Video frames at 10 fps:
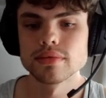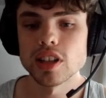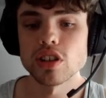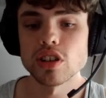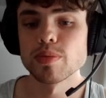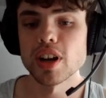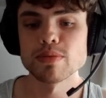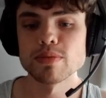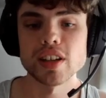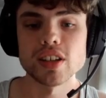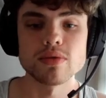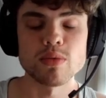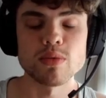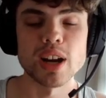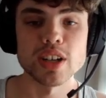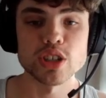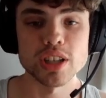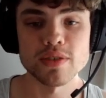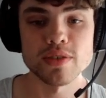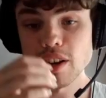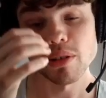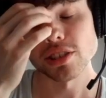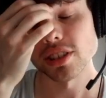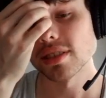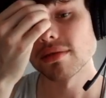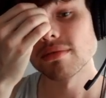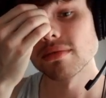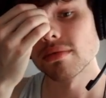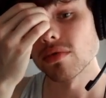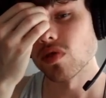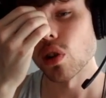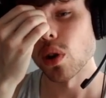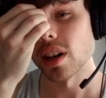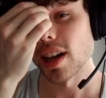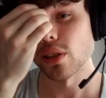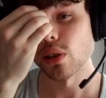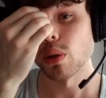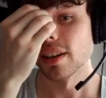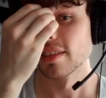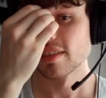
It's also possible that when I finish this video, I'll just record another one,